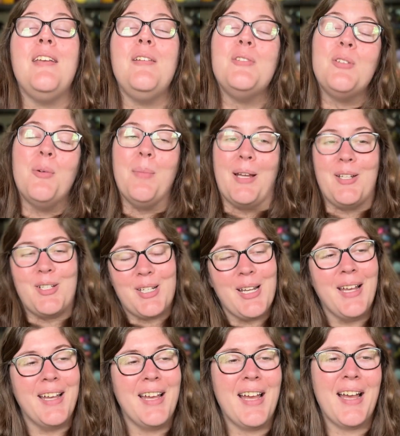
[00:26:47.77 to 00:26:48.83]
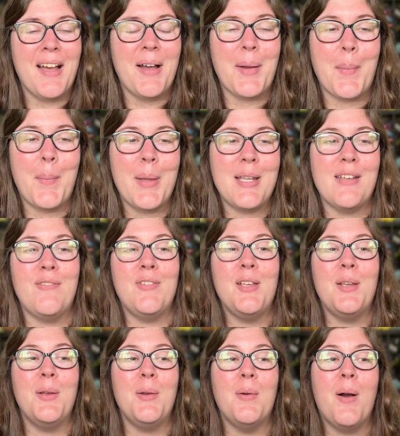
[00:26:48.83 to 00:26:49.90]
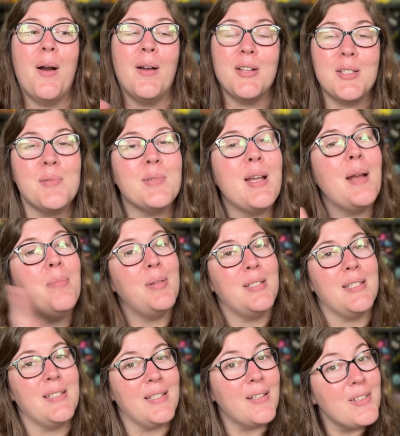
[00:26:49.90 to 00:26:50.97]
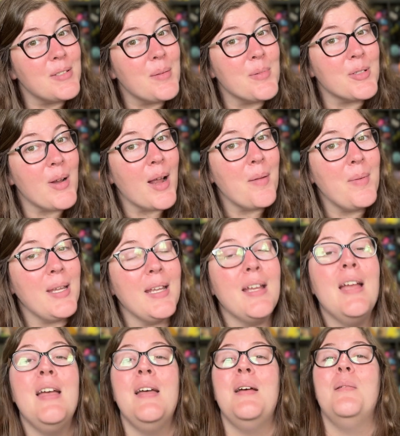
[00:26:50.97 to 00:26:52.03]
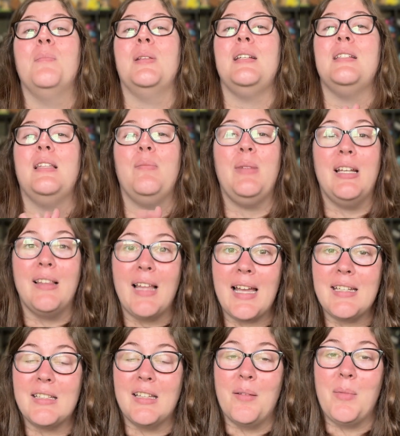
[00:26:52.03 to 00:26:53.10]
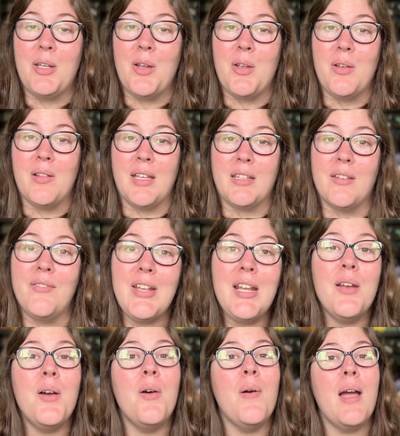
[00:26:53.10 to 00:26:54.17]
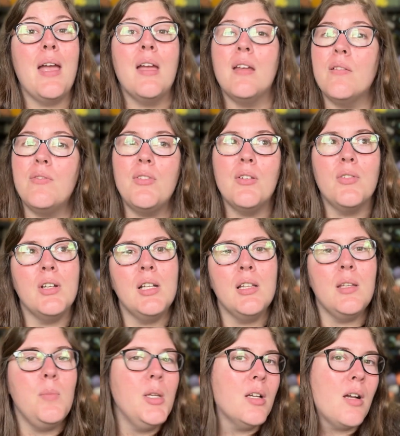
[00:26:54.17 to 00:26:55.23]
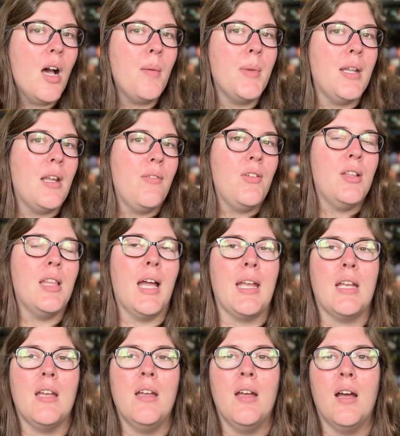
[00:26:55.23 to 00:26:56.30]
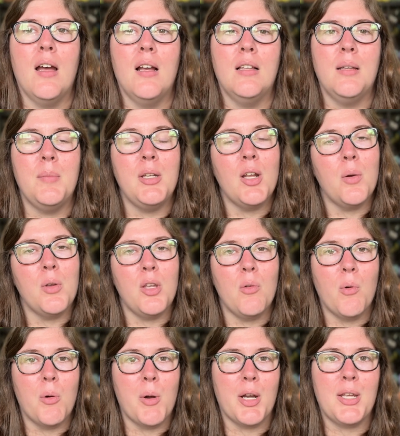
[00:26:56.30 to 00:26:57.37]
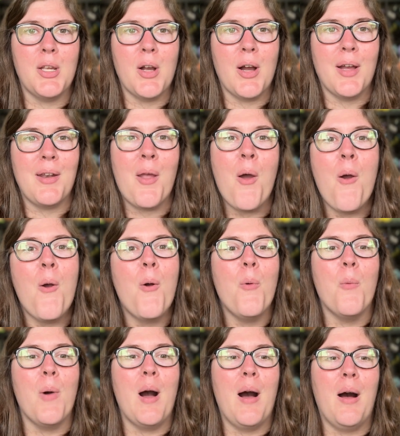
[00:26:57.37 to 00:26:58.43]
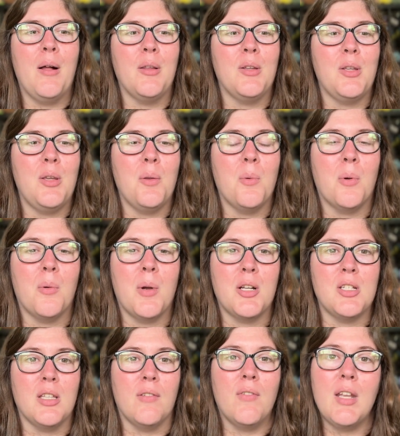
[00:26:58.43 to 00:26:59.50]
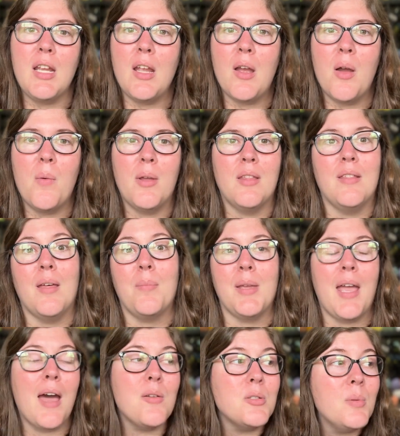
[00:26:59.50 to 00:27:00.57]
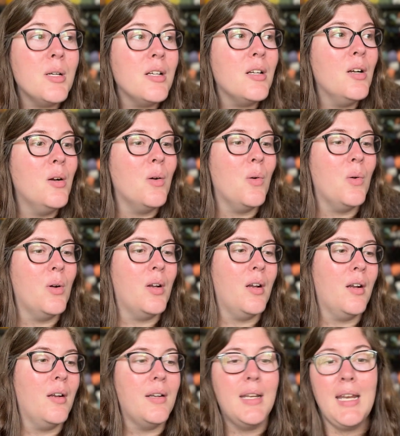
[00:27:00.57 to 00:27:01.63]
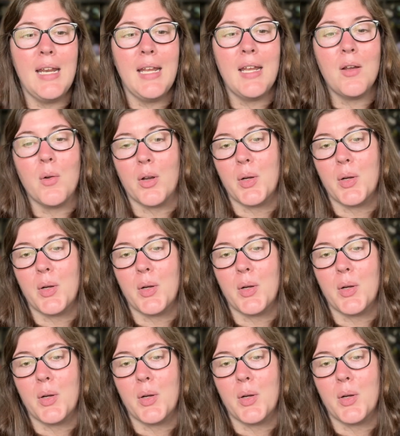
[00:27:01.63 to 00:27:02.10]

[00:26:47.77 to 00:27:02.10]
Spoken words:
so much. But if you aren't subscribed, please consider subscribing. Please leave me a like to let me know you like the video, and feel free to leave me a comment if you'd like. Let me know what you were working on while you were watching the video, whether that be housework or knitting or